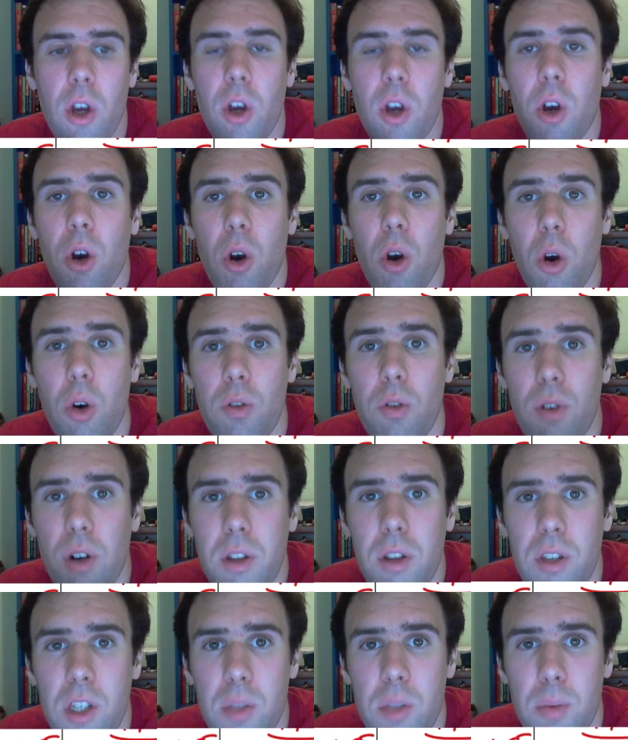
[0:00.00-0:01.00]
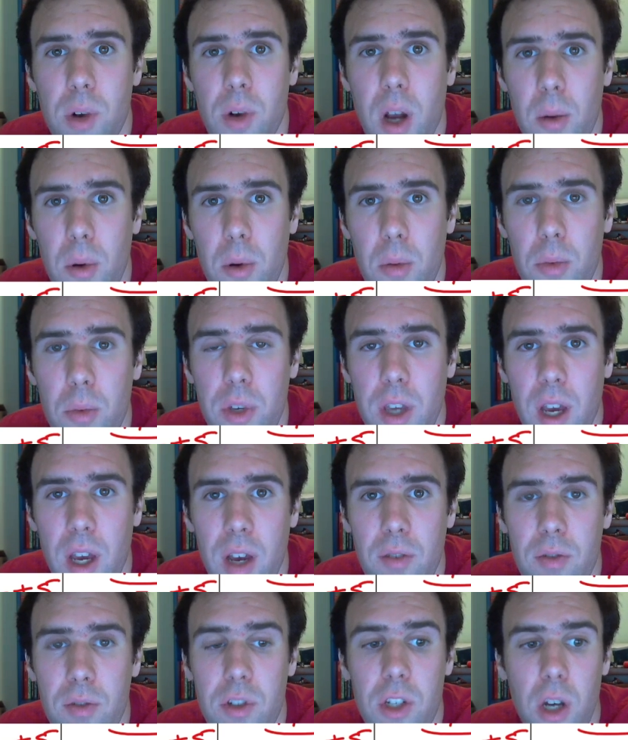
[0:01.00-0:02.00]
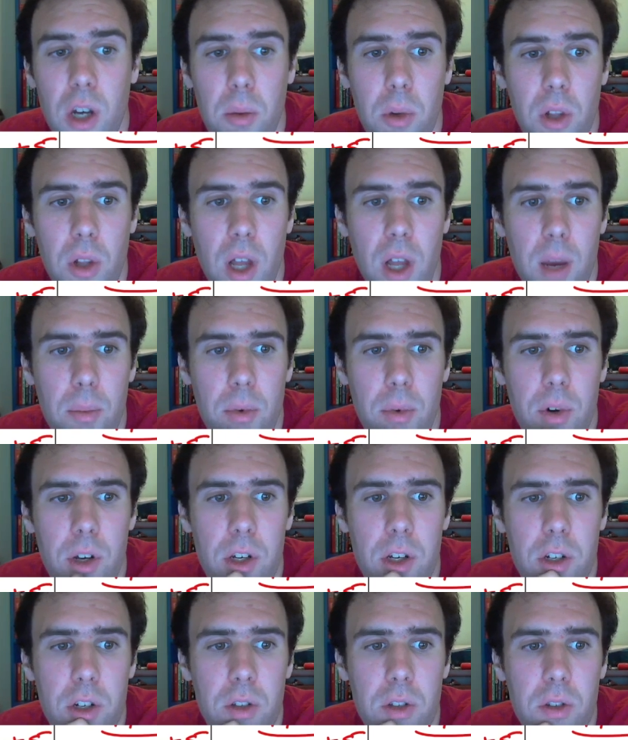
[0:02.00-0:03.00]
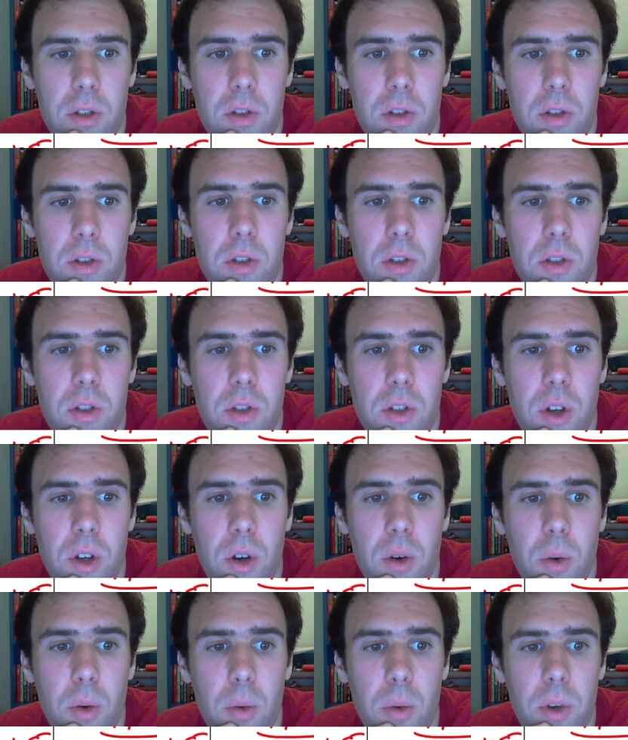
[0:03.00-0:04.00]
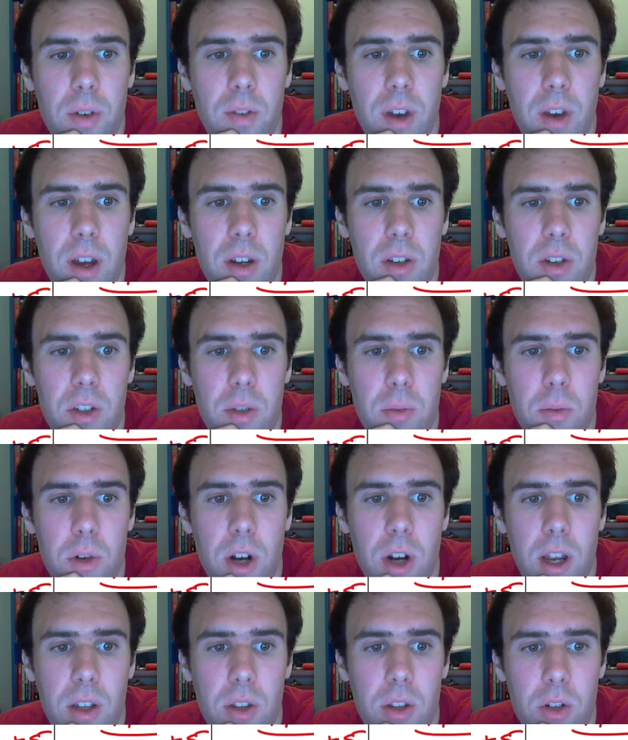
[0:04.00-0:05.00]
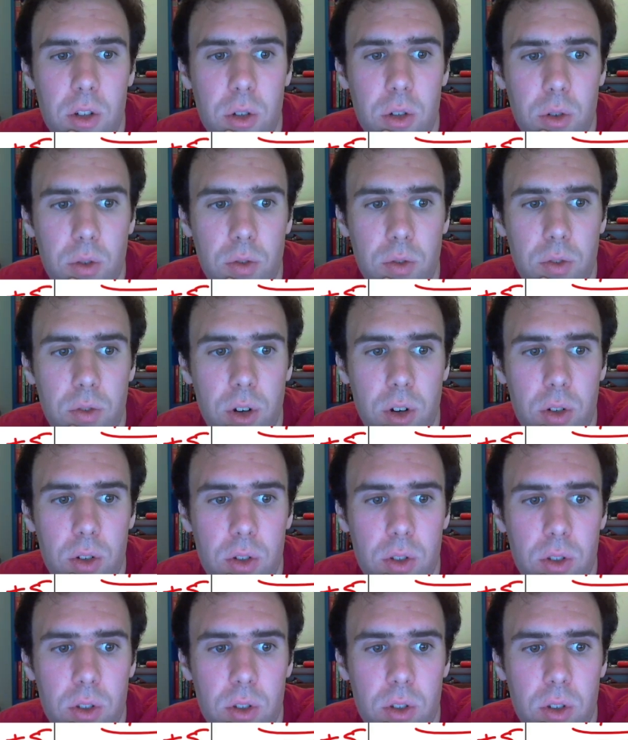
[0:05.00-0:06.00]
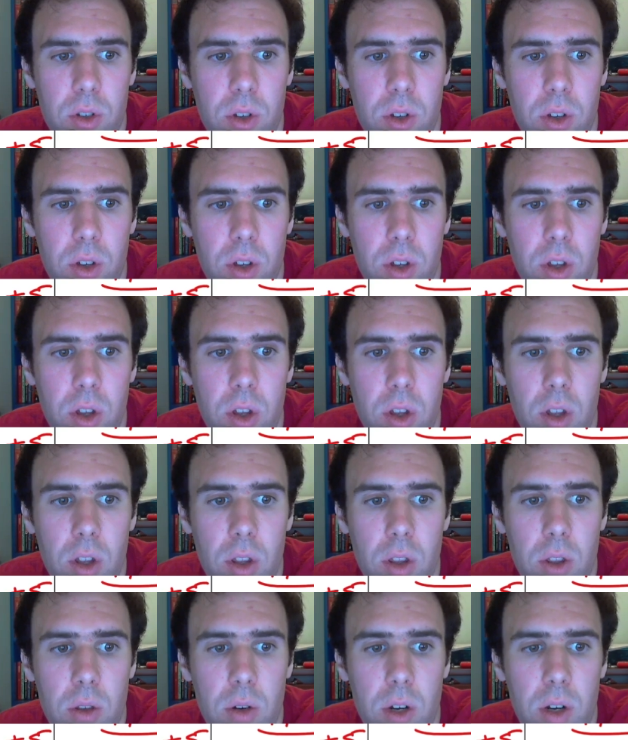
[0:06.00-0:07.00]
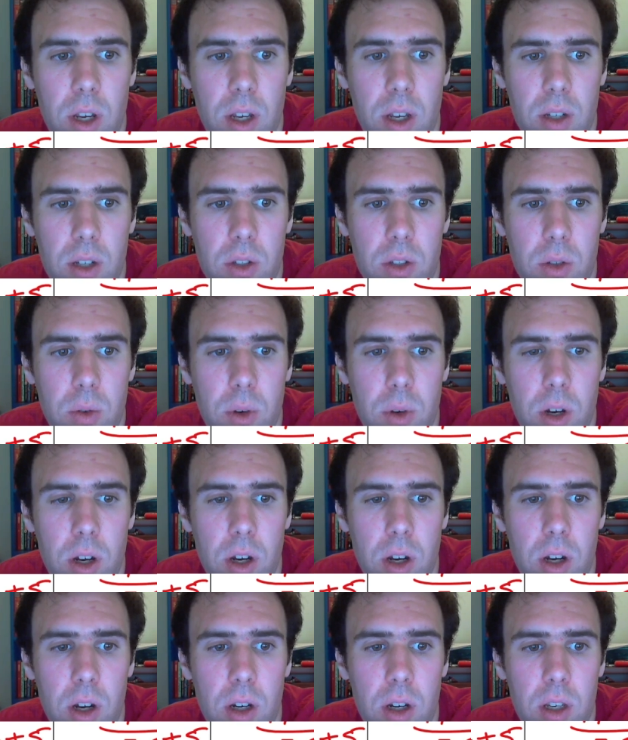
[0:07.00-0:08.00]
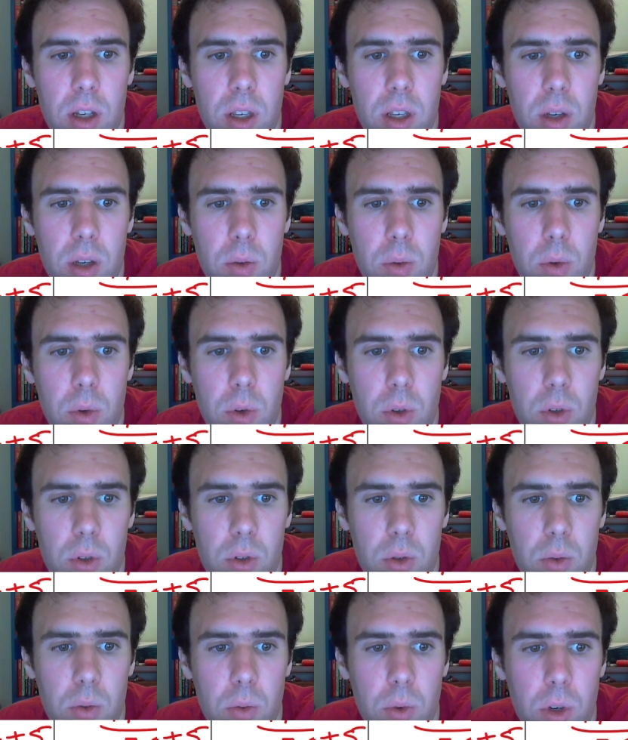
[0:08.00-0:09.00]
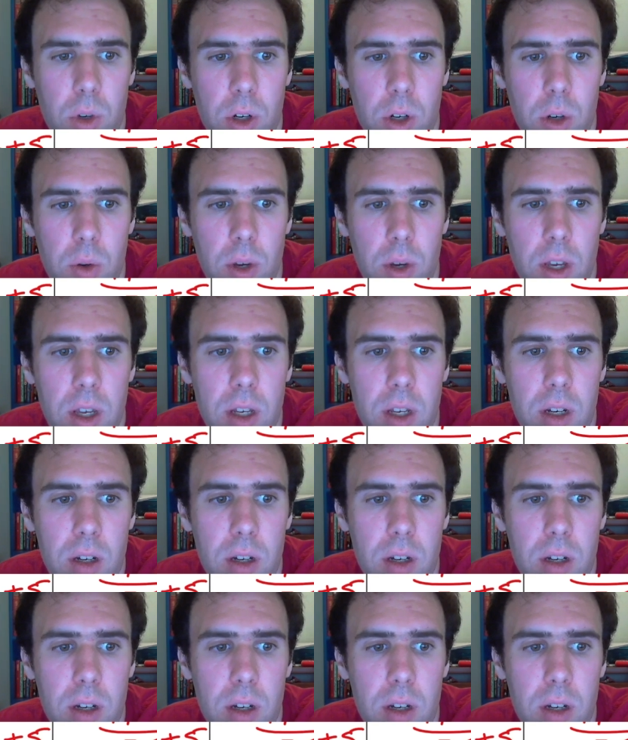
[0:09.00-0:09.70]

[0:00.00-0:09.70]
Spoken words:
Over in this problem, we have double operations. So we've got to subtract the 2 first. 3x squared equals 108.